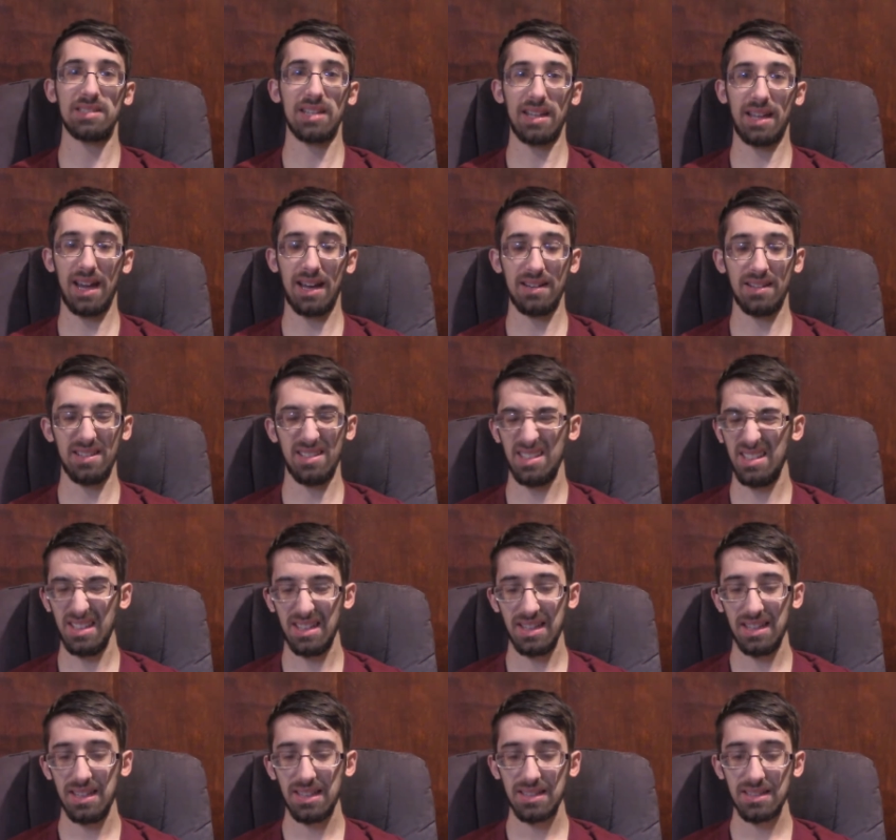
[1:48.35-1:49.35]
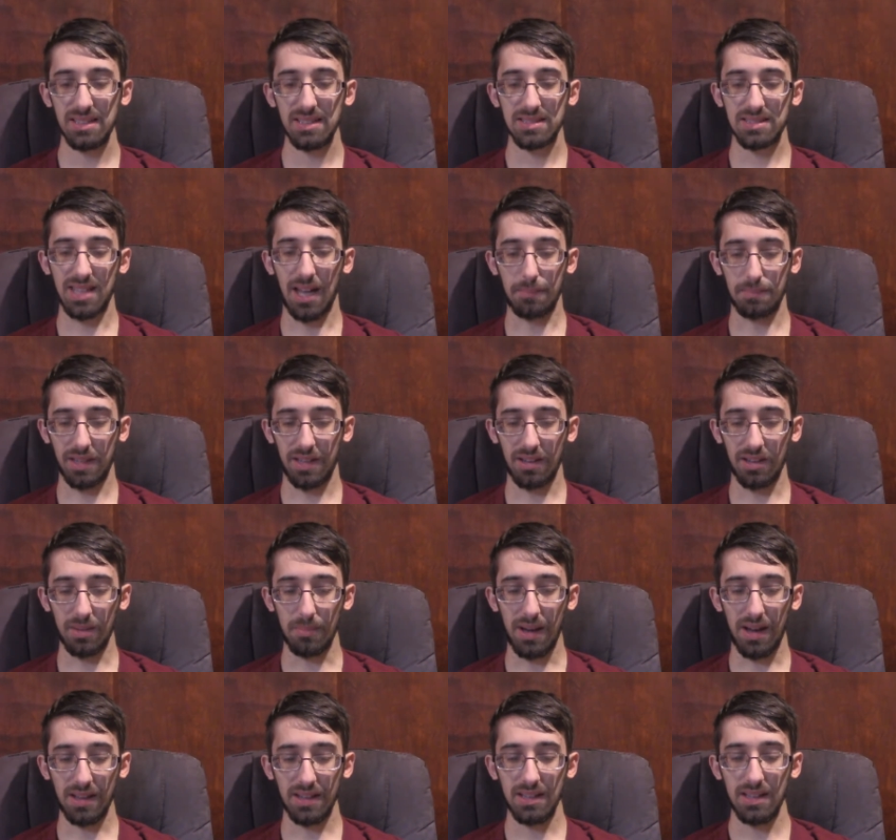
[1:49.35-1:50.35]
I kind of stopped caring
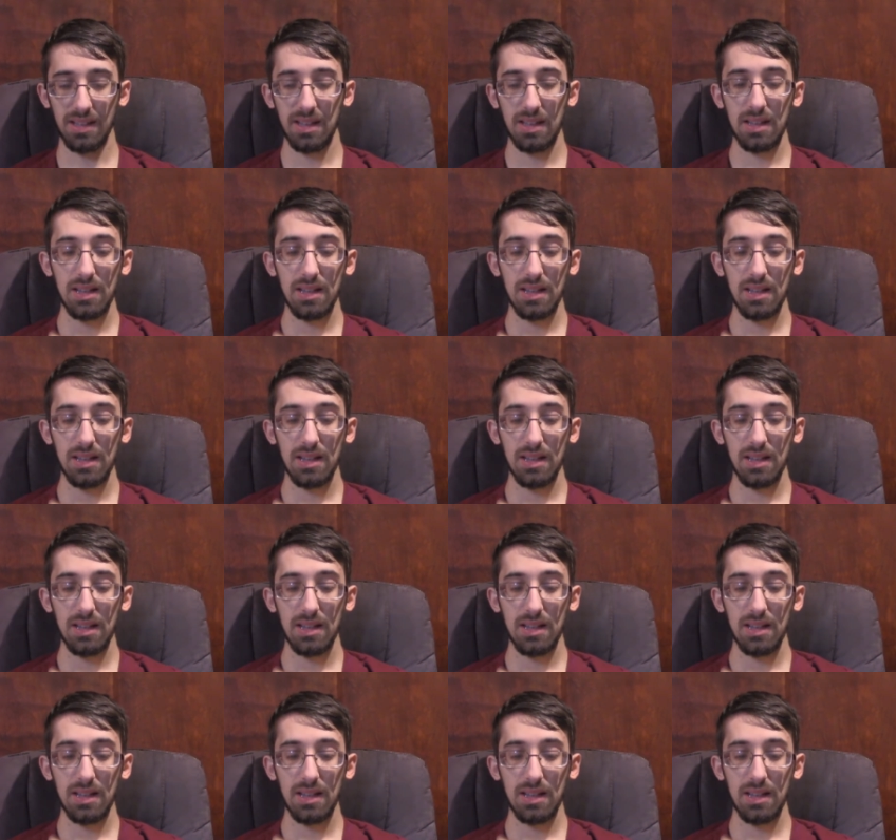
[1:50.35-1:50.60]
about it.